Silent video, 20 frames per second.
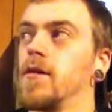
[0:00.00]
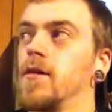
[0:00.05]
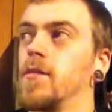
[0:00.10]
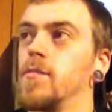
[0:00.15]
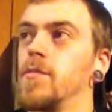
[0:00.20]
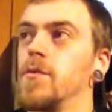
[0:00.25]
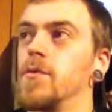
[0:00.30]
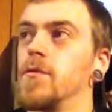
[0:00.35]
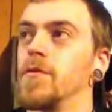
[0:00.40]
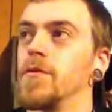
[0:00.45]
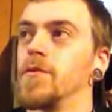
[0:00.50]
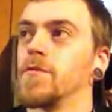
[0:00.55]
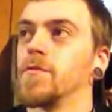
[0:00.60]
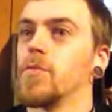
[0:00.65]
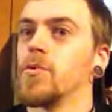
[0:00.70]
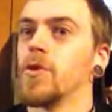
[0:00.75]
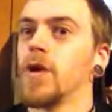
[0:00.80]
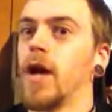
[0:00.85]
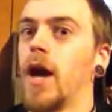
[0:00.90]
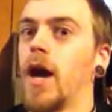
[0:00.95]
movie is
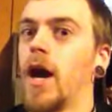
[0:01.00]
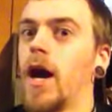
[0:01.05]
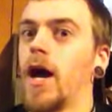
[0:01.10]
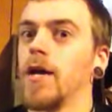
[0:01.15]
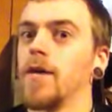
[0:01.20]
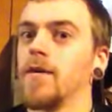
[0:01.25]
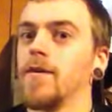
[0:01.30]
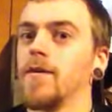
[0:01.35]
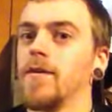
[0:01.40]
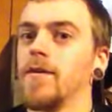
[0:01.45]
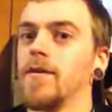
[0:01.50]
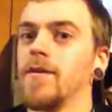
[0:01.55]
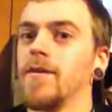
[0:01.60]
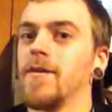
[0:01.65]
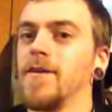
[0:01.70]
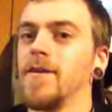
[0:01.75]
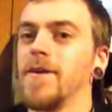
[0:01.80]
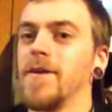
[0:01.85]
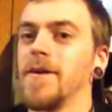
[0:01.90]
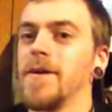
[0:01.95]
pretty high,
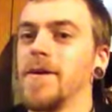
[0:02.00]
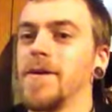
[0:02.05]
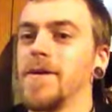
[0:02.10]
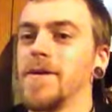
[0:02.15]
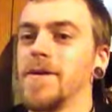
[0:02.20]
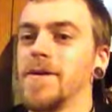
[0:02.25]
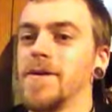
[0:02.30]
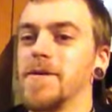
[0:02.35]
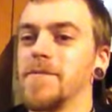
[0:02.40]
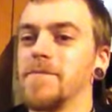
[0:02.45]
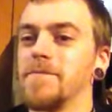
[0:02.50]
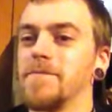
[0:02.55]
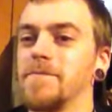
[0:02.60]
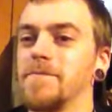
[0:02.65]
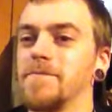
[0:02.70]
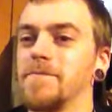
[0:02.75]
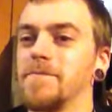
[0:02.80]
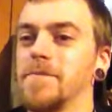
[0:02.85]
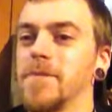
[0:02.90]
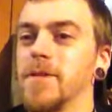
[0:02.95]

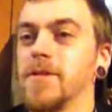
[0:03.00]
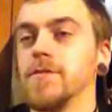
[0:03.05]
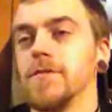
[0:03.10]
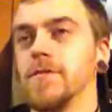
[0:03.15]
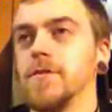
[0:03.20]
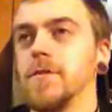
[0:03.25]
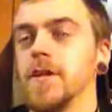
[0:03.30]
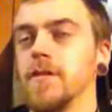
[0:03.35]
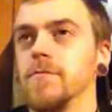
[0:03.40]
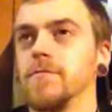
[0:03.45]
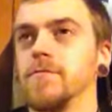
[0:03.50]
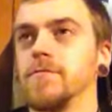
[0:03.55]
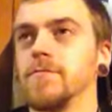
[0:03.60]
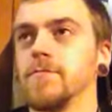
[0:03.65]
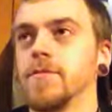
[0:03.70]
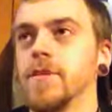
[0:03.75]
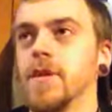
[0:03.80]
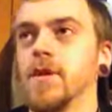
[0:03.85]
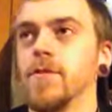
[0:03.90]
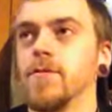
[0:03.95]
because, you know,
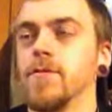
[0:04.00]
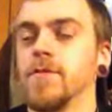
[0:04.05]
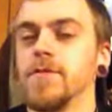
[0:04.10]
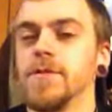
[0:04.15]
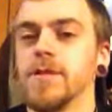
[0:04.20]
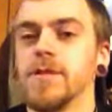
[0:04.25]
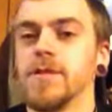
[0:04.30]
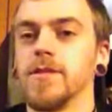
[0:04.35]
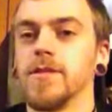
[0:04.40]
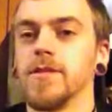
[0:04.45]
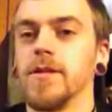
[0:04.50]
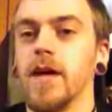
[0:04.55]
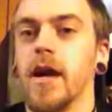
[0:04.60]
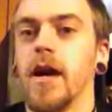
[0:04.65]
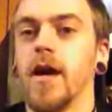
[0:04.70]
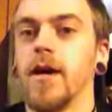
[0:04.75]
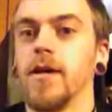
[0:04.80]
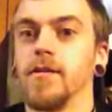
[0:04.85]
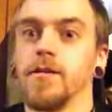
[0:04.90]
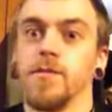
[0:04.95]
Keanu Reeves doesn't
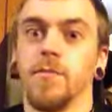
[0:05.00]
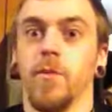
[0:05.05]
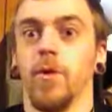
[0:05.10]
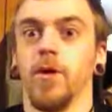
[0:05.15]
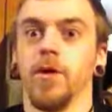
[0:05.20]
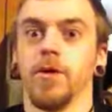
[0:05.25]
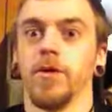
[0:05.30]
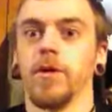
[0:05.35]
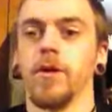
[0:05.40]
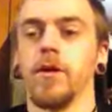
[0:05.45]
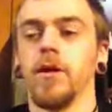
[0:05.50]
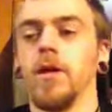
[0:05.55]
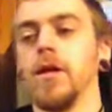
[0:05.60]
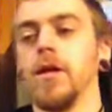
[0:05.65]
die. Spoiler.